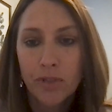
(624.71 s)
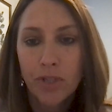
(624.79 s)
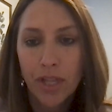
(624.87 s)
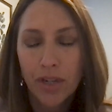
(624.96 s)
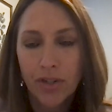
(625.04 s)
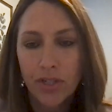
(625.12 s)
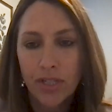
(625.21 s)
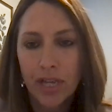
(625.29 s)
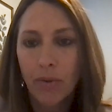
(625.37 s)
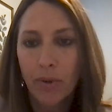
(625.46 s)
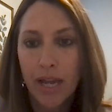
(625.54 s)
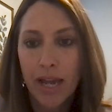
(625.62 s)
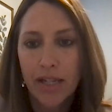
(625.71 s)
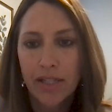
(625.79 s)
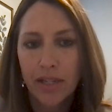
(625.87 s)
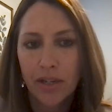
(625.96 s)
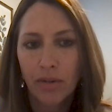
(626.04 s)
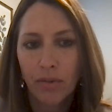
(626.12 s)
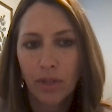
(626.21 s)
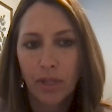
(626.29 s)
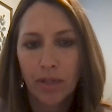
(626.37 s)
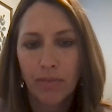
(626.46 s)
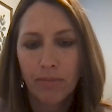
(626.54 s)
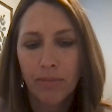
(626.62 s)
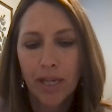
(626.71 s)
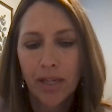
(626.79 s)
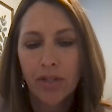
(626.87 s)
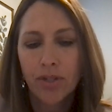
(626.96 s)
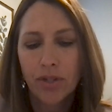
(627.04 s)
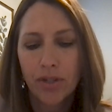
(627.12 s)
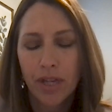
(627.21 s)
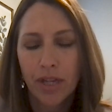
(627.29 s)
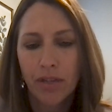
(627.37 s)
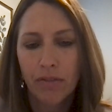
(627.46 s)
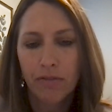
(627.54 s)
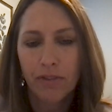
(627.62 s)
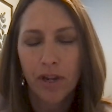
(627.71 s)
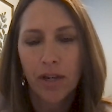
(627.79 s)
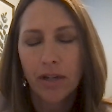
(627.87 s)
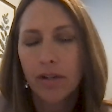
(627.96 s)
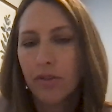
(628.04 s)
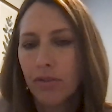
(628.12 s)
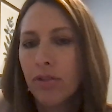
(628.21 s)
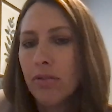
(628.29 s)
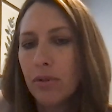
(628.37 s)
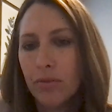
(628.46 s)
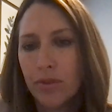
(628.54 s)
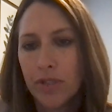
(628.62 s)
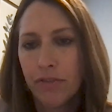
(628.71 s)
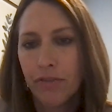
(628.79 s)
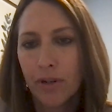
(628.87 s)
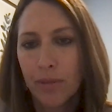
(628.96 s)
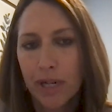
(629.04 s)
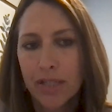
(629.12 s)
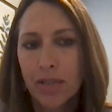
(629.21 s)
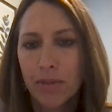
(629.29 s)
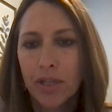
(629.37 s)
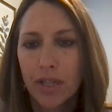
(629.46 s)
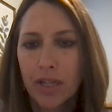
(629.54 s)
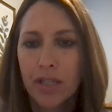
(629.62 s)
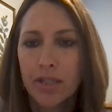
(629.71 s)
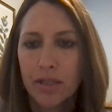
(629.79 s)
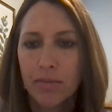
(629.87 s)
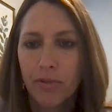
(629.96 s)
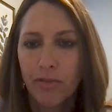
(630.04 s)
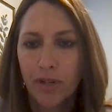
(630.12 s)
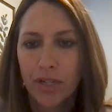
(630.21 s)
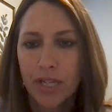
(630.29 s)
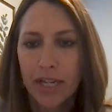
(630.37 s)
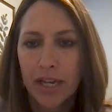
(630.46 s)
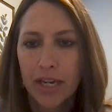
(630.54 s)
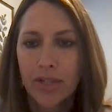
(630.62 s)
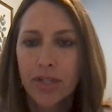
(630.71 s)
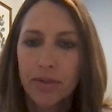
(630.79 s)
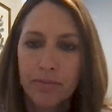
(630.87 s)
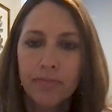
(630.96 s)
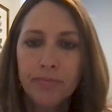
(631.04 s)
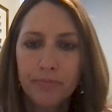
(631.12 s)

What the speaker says: so that you're just not reacting and you're really making sure that you've thought through different possibilities before you take action.